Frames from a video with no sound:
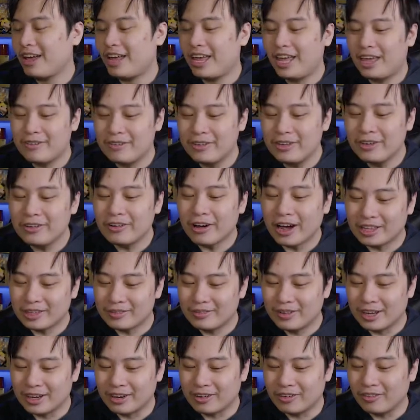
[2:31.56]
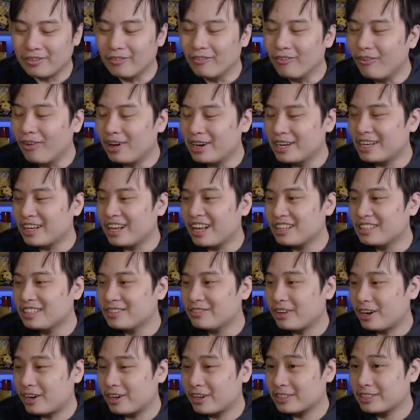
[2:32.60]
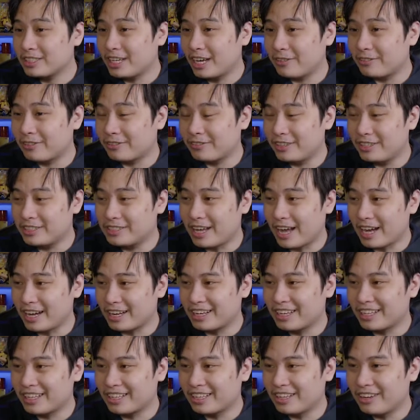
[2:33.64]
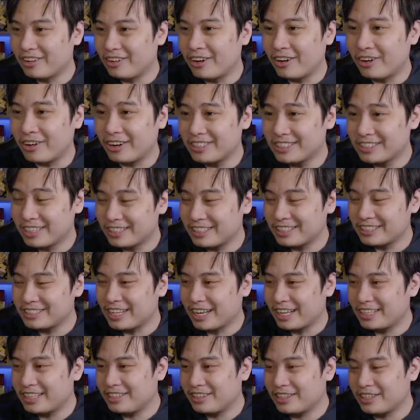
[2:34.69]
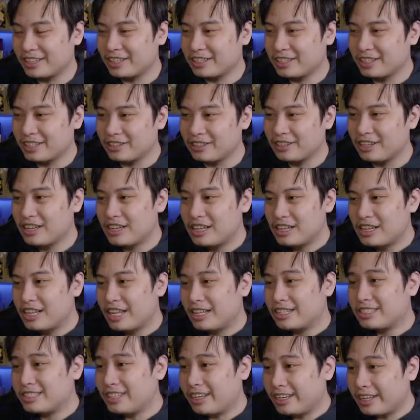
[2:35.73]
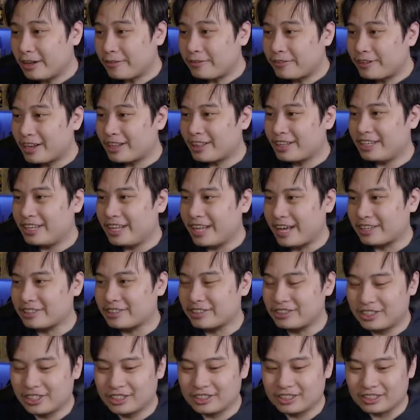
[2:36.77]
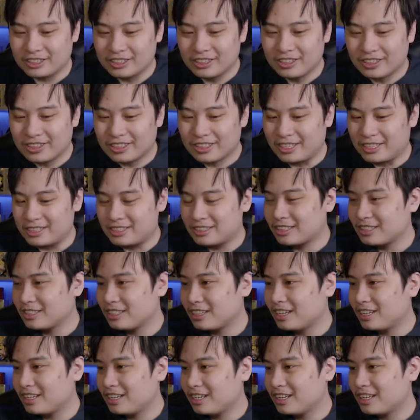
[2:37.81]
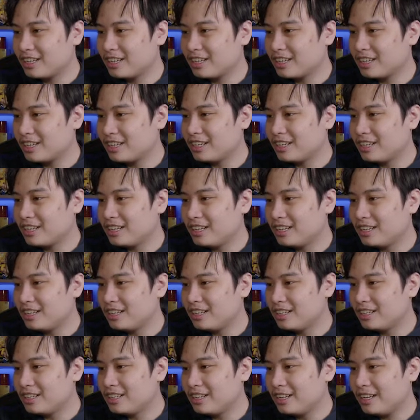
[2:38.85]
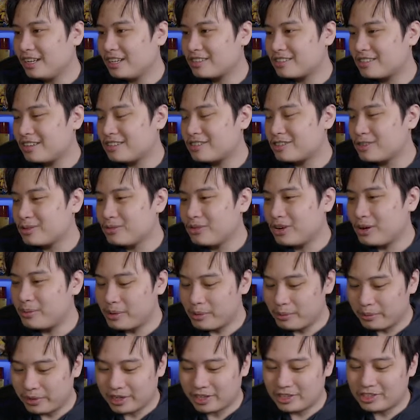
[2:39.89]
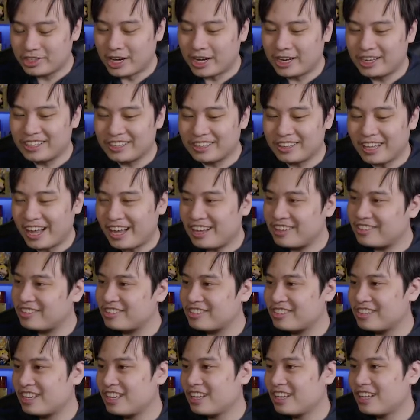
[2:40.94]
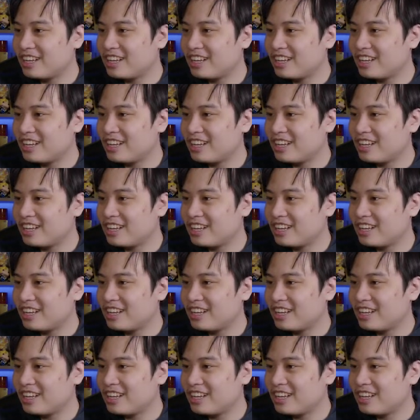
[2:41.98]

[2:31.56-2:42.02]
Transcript: if you have to pick one archetype from this deck, or inside the set that you're going to do, it's definitely the Exosisters. Look at this. It's a woman with a giant lance.